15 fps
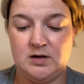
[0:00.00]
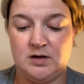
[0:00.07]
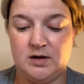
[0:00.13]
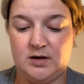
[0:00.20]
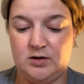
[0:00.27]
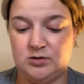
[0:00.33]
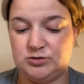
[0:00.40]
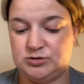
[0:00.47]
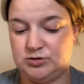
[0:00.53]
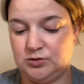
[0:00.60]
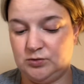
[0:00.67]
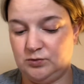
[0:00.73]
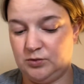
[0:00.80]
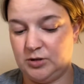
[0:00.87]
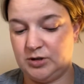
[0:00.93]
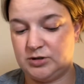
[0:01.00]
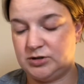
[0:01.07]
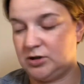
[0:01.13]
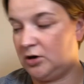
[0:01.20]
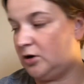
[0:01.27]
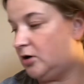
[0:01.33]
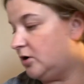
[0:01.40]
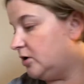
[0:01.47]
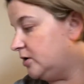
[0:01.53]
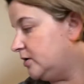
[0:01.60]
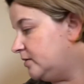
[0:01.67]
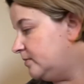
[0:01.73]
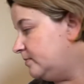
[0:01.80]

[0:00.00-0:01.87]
I also worked on